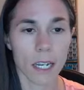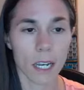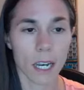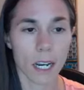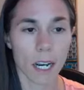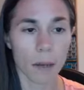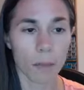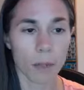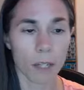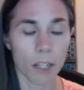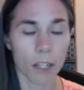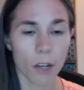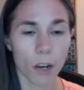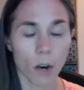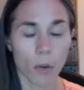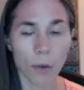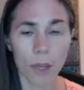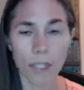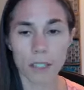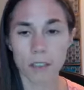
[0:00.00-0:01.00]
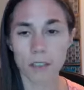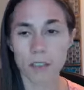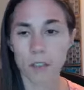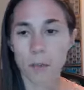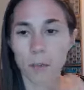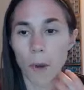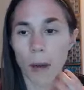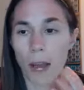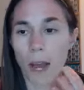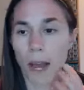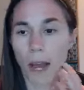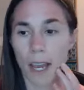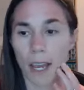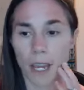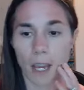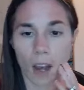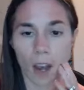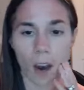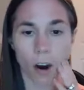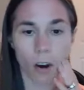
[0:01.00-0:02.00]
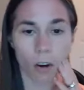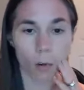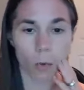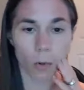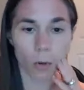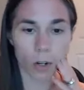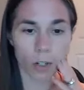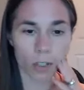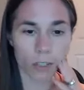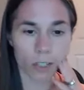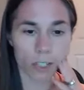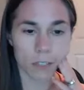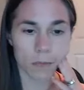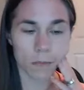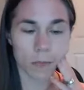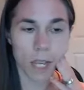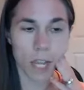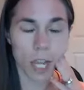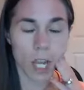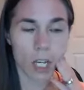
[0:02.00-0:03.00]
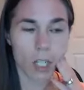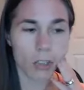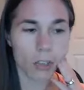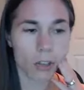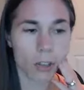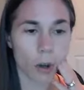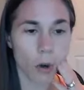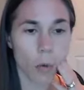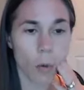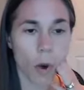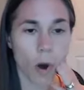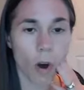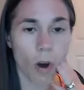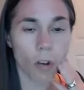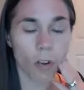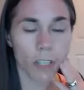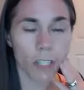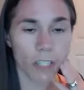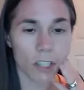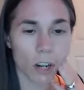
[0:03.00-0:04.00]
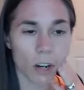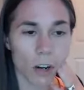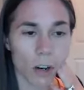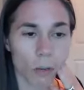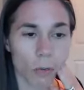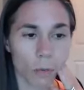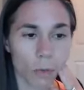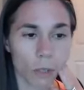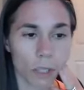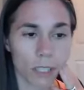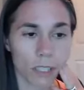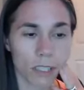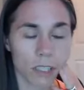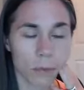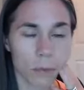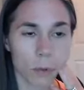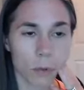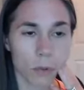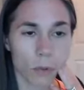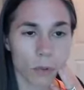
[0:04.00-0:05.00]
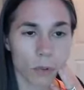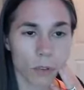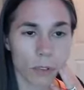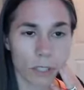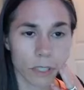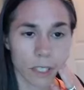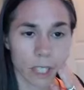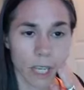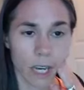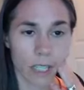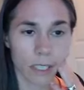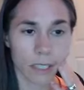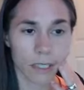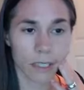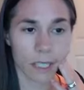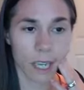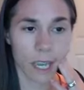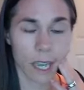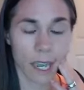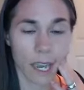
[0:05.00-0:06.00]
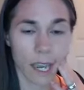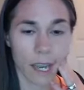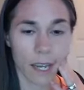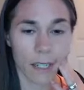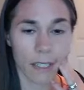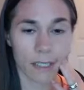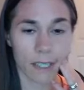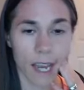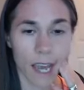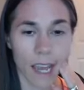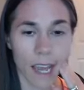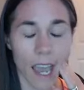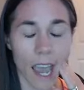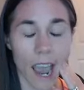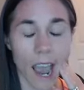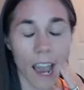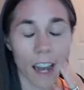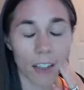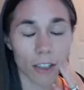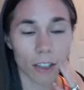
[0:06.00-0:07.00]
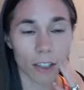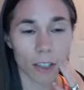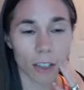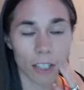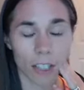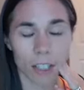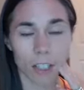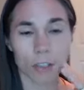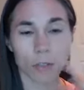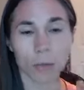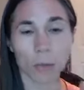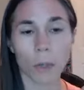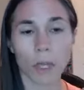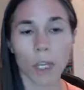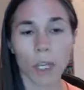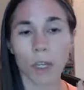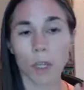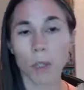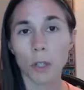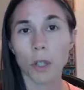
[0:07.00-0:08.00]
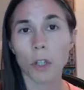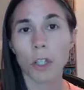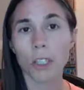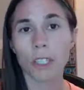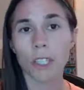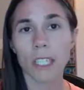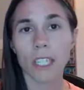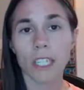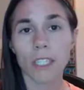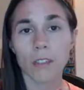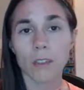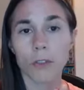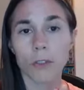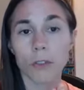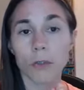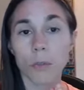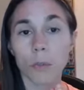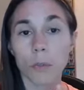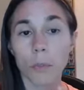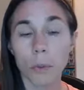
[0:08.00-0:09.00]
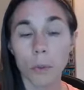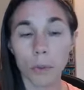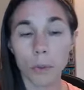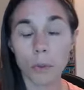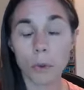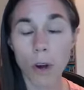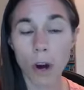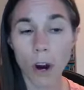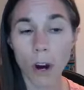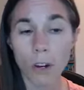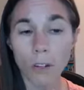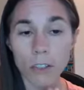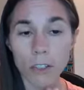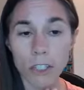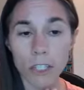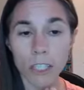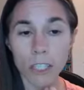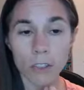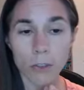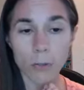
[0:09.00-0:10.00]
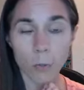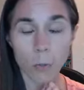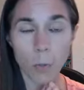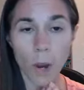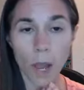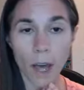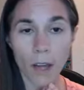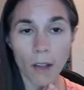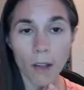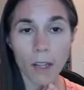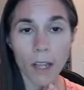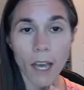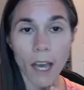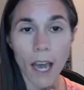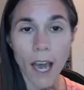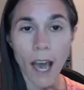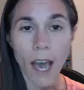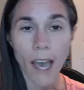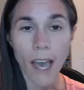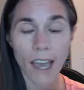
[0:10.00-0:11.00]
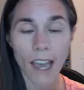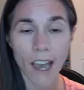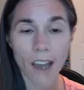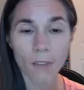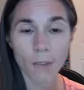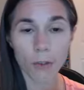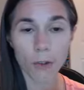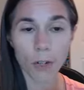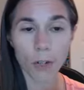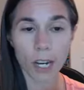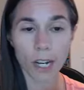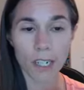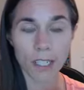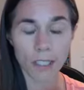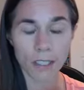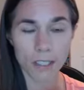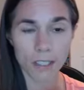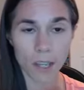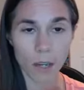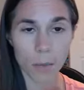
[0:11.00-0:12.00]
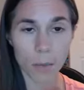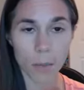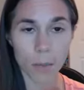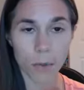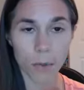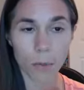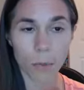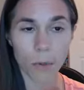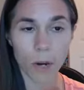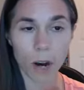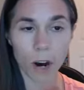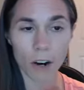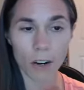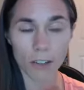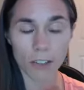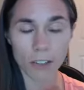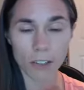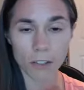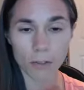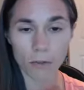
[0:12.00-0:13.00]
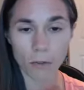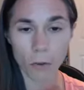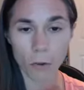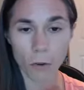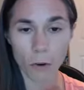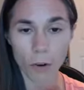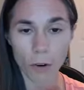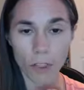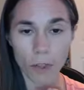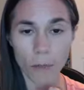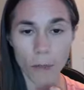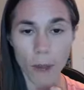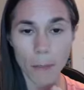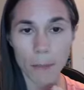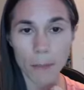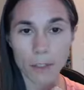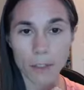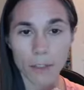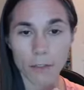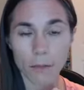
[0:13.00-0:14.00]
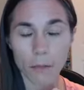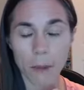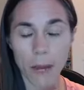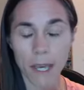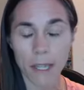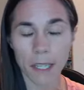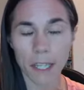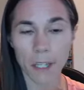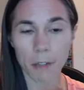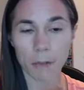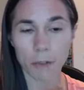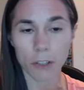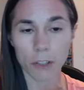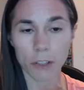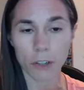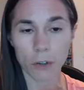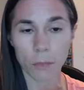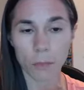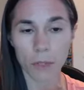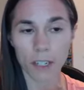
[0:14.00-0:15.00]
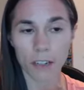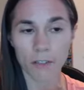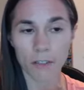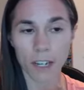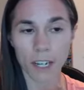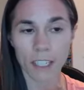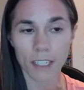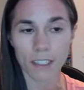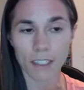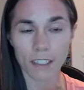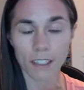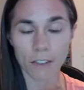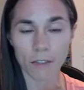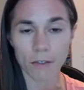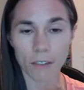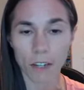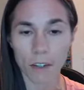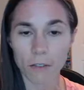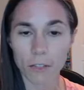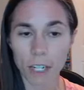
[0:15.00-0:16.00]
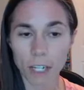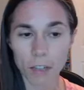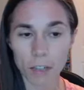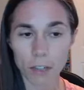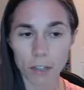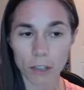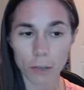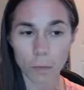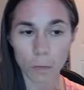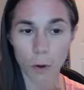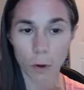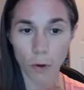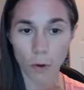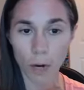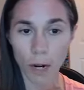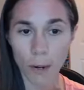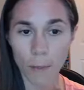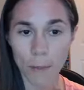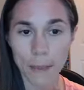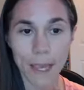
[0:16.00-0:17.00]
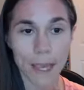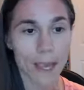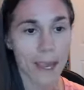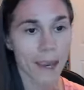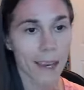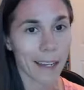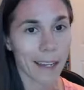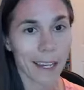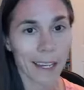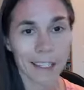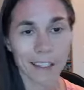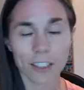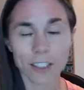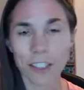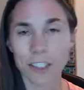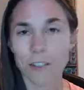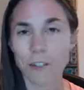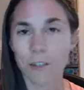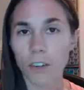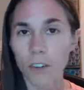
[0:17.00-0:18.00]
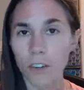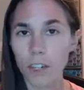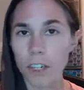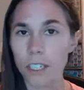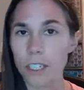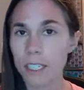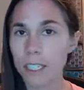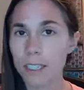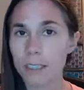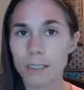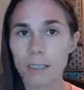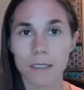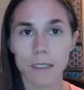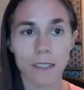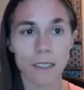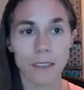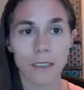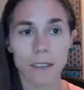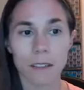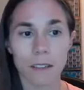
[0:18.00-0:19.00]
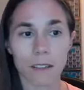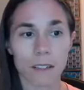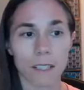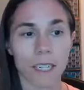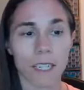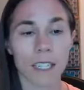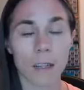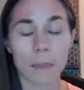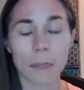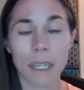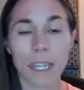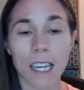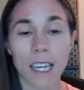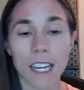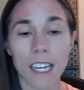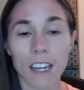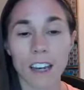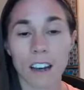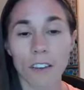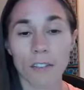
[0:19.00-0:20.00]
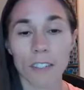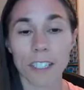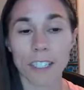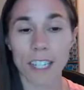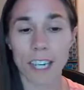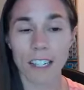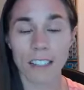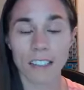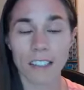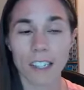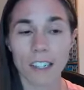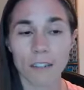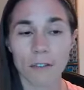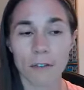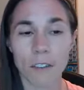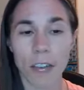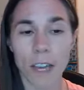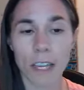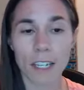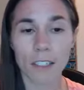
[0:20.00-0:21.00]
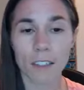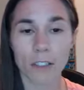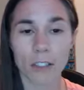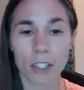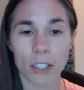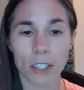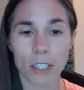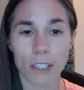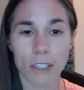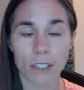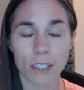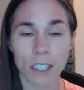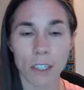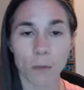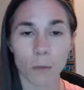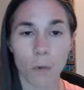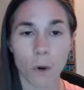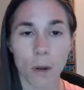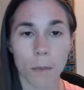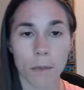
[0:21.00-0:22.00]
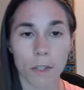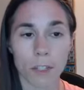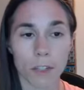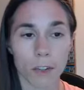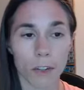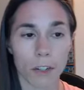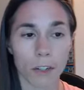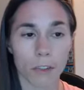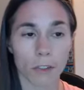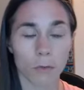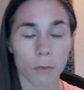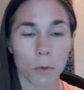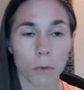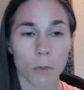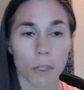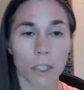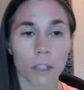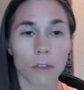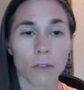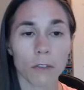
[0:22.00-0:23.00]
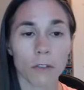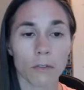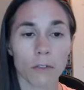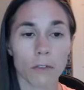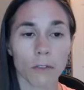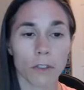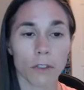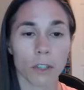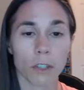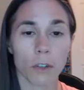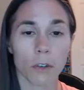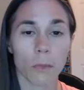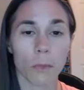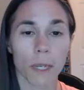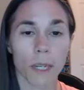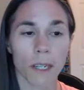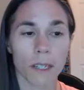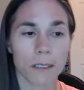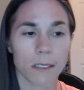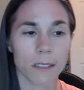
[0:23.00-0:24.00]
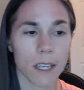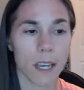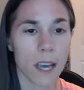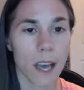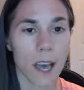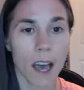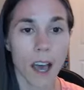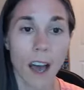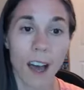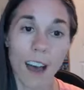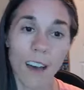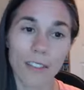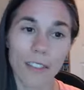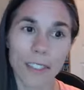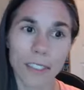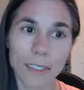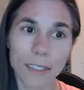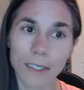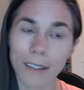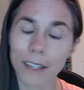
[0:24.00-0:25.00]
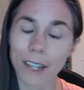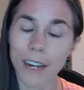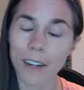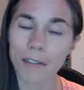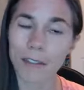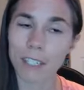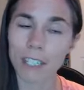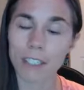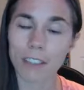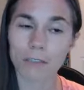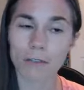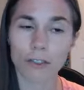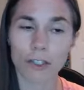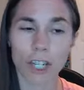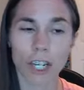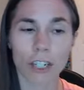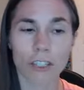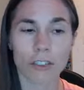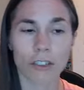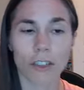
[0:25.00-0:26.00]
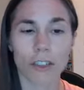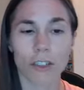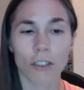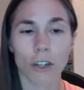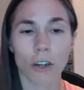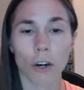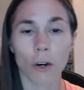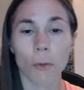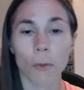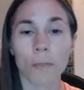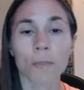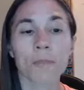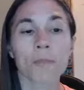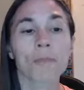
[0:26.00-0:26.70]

And I'm going to go into my R words. So all these are really simple Google Slides. And I actually this week looked into boom cards as well. I have created some boom cards for the members of my Language Therapy Advanced Foundations program. Again, just very still in the beginning of the testing phase, just to see what materials will be useful to you, because obviously a lot of things have changed this year.